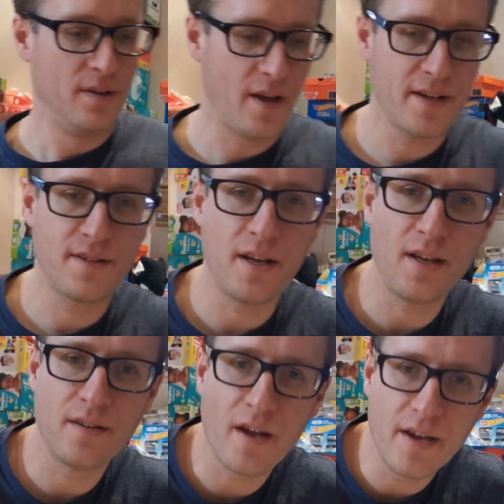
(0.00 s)

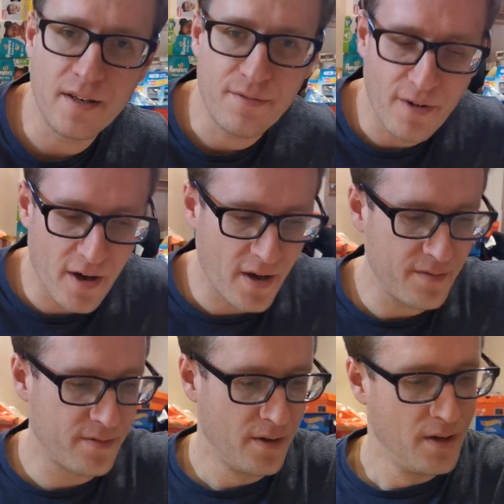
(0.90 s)

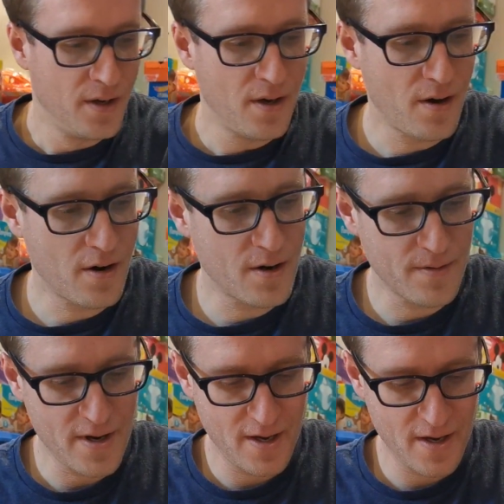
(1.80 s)
1995 are
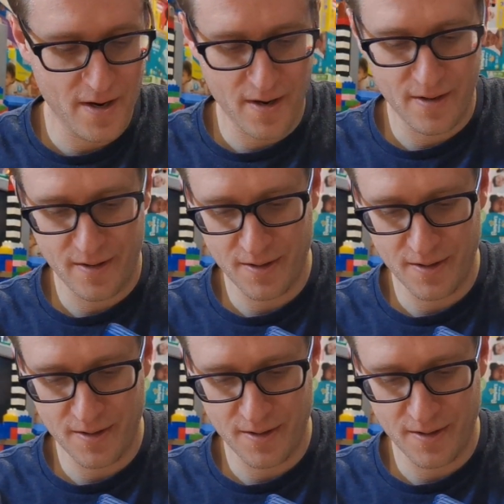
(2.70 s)
right here.